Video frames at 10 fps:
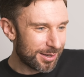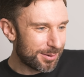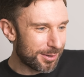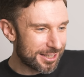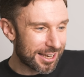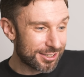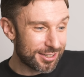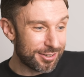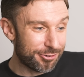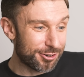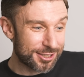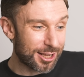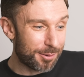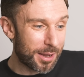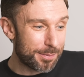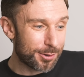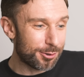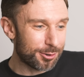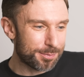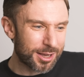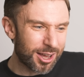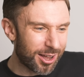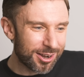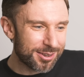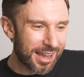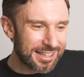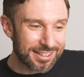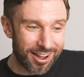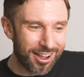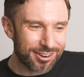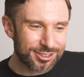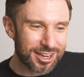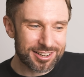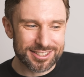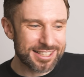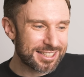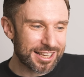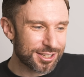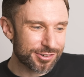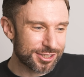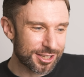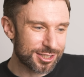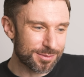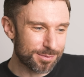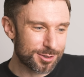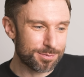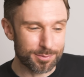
but it's actually for a cell paper called Meccano-Gated Ion Channels in Sensory Systems,